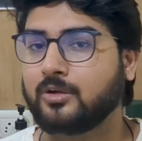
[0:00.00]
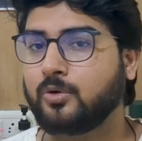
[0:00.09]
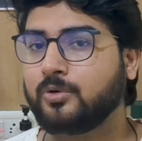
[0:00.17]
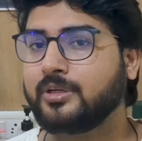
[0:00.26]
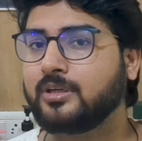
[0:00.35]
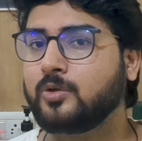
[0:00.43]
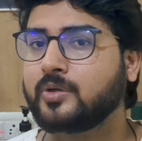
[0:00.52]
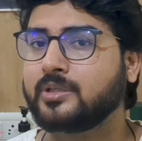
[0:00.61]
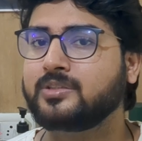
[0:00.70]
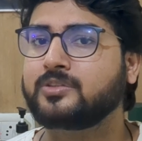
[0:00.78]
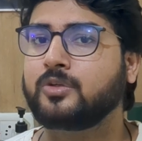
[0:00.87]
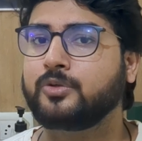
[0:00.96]
Go take a look at
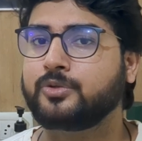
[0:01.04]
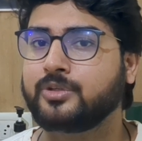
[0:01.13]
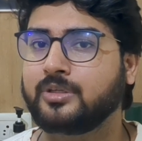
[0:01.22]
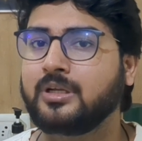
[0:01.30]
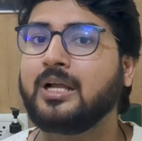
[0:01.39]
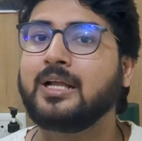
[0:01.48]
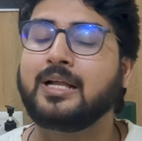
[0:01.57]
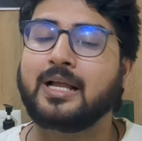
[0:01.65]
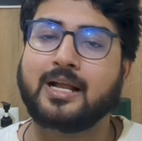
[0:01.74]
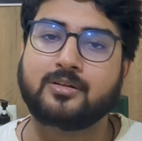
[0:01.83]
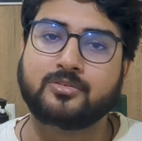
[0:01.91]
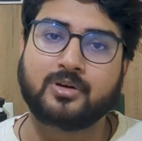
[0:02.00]
the solution
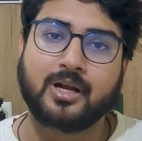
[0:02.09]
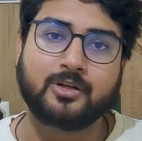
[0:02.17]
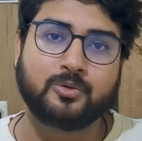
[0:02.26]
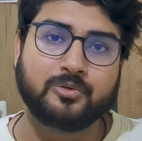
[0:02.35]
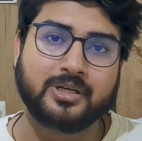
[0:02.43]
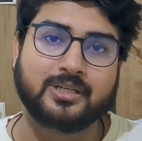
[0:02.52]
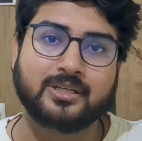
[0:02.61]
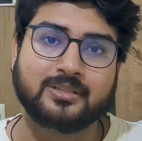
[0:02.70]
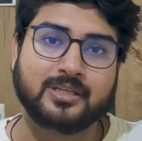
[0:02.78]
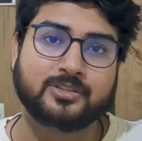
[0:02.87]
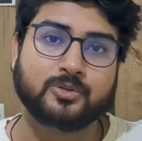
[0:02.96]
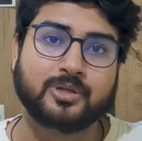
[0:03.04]
and try to read
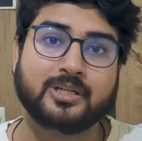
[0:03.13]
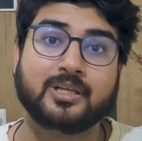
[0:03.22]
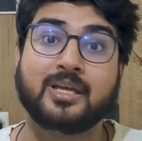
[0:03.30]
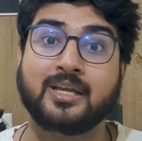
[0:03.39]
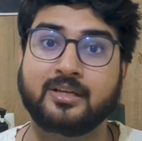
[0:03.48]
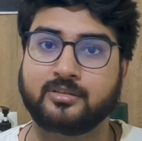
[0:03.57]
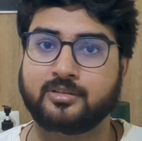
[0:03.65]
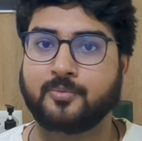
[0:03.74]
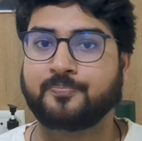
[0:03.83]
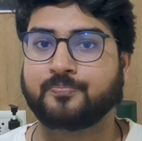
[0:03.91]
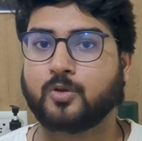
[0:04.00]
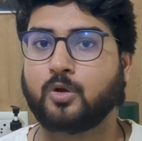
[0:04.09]
unless you get a hint,
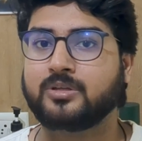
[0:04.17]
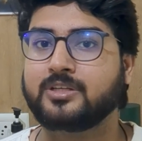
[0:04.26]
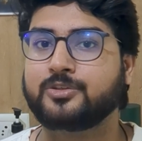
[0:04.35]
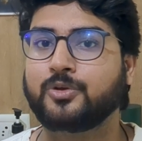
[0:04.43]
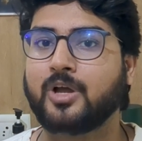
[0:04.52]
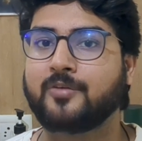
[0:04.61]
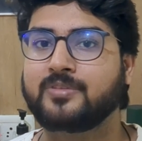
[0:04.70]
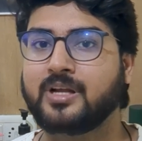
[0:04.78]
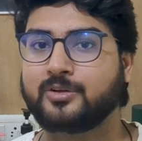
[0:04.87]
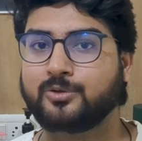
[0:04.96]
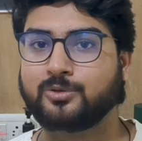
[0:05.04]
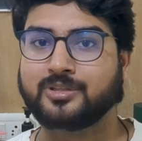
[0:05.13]
unless you have
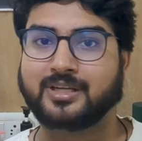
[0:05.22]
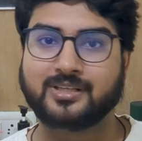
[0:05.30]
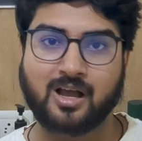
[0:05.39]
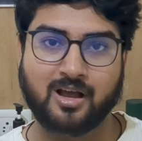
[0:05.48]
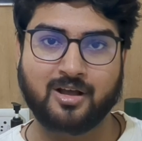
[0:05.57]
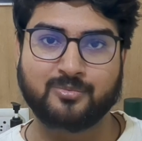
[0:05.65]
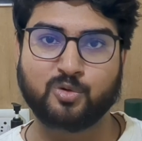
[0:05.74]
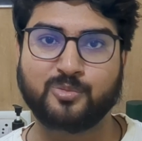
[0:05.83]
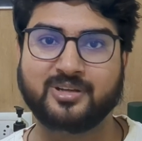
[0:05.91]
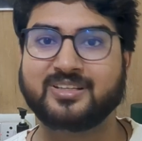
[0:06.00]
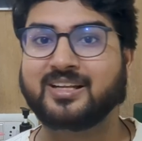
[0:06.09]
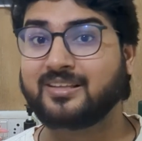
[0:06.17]
that, you know, that aha
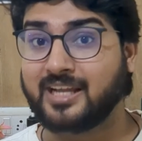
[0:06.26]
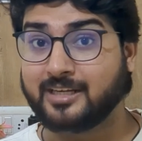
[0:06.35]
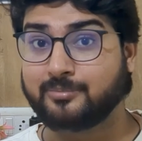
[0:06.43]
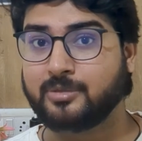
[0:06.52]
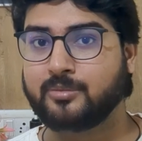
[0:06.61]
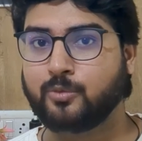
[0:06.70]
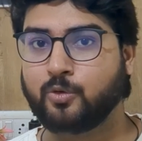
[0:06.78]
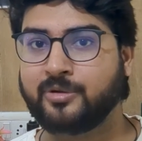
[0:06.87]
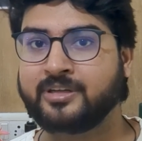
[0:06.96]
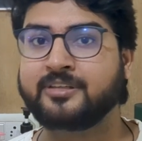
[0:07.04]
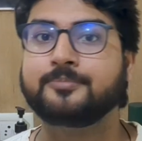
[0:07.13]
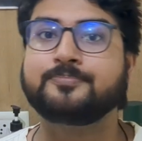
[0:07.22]
moment, that light bulb
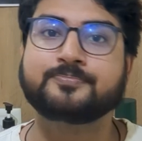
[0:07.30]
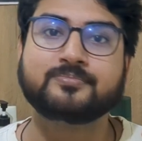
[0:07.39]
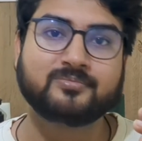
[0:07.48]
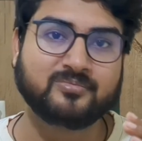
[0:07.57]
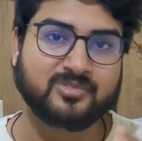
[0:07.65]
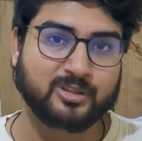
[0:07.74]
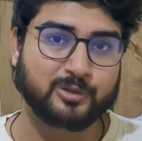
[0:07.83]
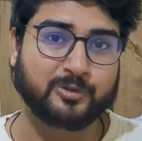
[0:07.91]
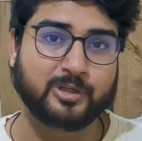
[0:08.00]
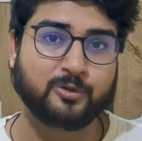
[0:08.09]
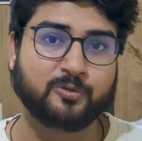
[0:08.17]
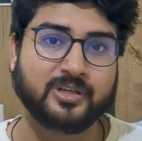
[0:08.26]
moment where
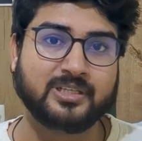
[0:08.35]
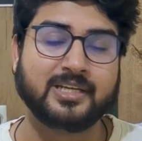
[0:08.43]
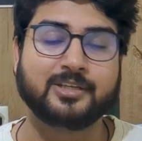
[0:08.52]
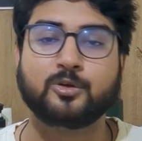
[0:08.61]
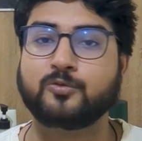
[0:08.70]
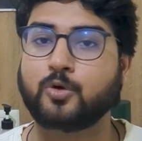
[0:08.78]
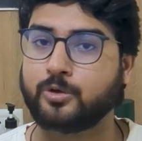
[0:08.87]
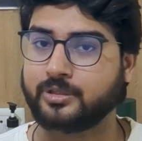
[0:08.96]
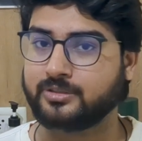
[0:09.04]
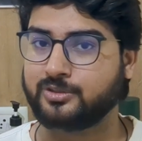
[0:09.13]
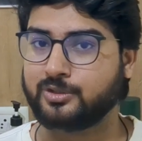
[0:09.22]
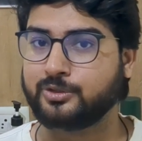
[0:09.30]
you feel like you've
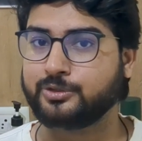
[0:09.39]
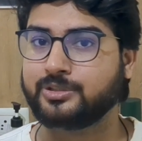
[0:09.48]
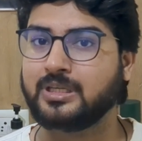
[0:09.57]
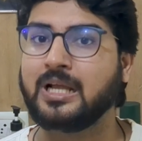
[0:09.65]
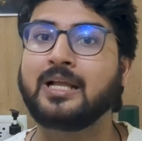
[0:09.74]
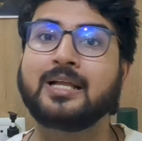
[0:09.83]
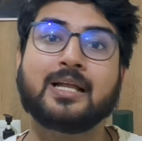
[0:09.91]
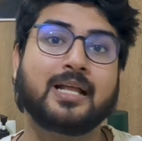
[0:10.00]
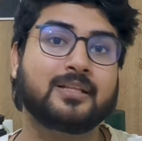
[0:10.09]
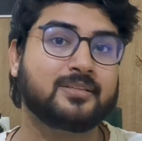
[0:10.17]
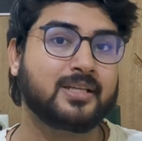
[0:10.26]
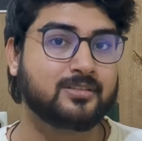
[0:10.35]
gotten the solution
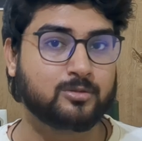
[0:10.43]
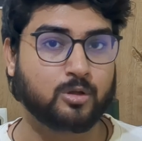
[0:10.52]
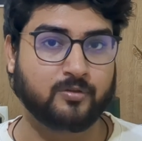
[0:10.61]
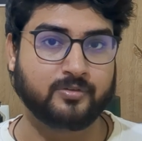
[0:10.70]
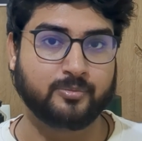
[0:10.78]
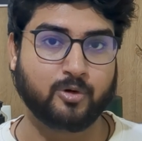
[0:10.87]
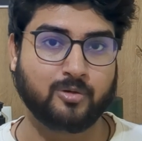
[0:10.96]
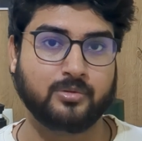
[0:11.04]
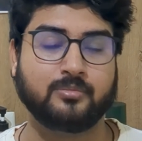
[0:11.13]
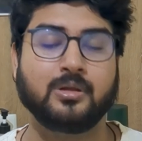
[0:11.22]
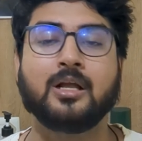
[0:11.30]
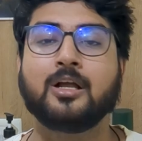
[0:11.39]
and then solve the
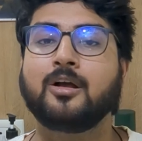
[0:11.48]
problem.